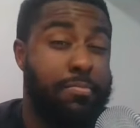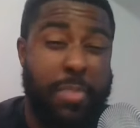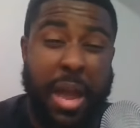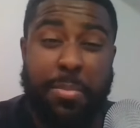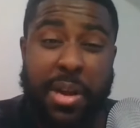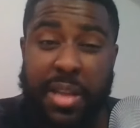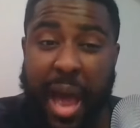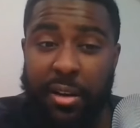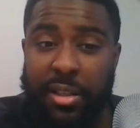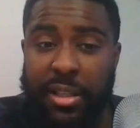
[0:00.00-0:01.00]
maybe
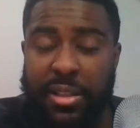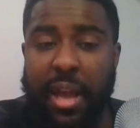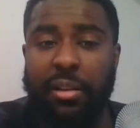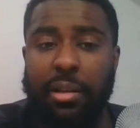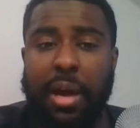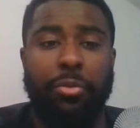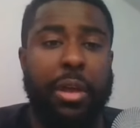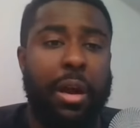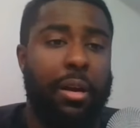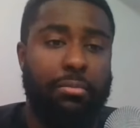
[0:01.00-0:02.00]
Dallas can dangle him out
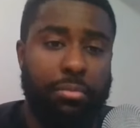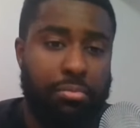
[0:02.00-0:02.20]
there.